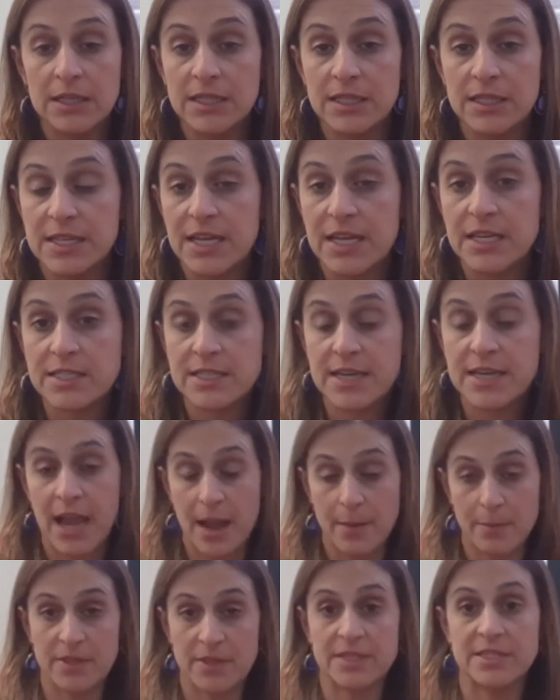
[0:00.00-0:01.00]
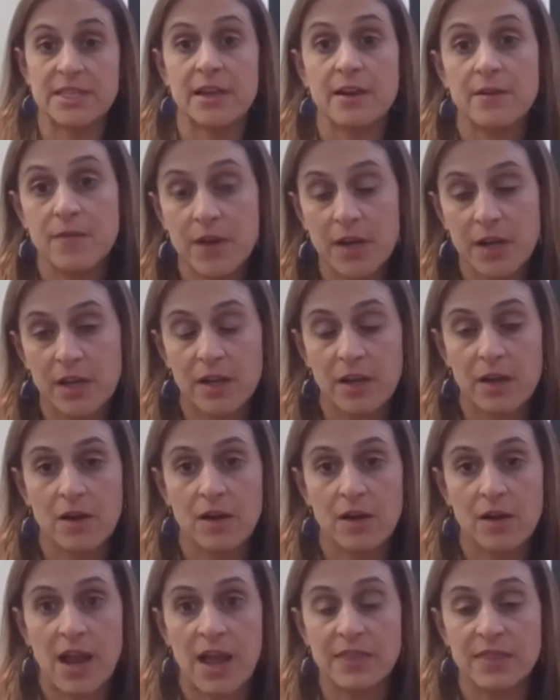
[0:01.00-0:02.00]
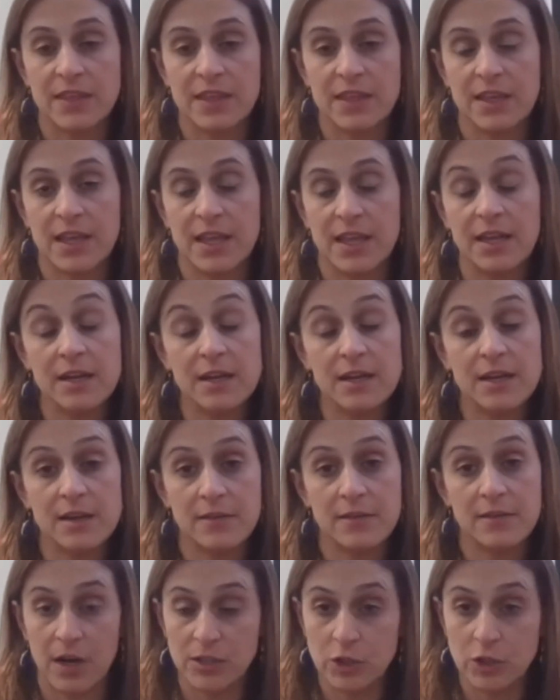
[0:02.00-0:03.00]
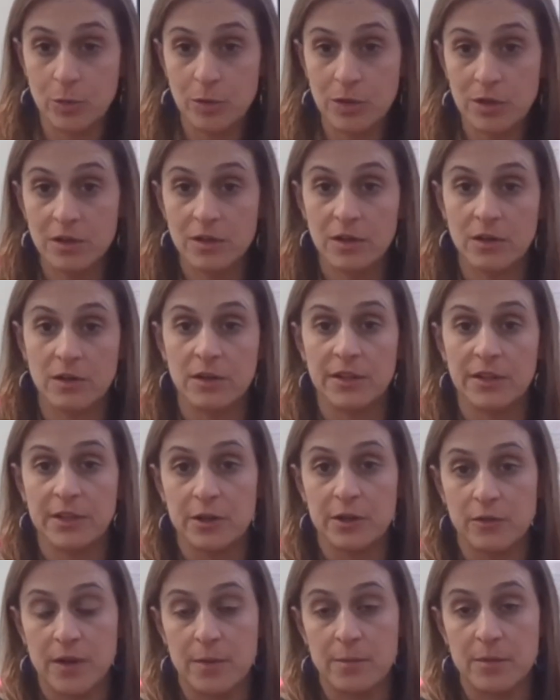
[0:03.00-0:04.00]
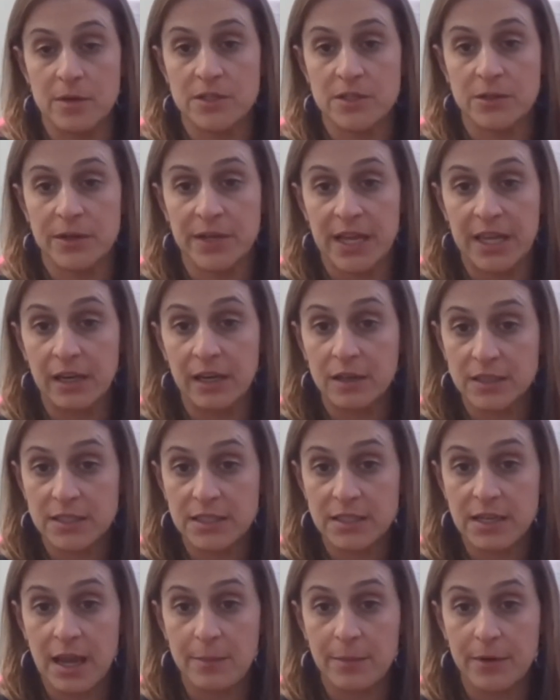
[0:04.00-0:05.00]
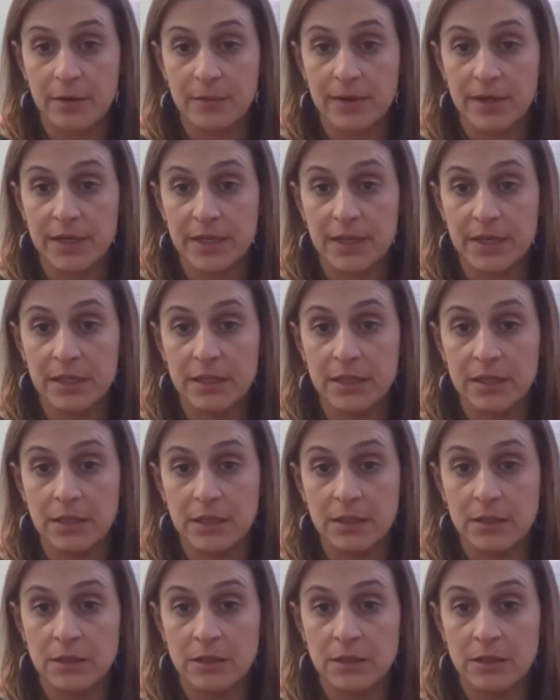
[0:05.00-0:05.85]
the test happens every year at the end of October and early November. So again, it did happen already.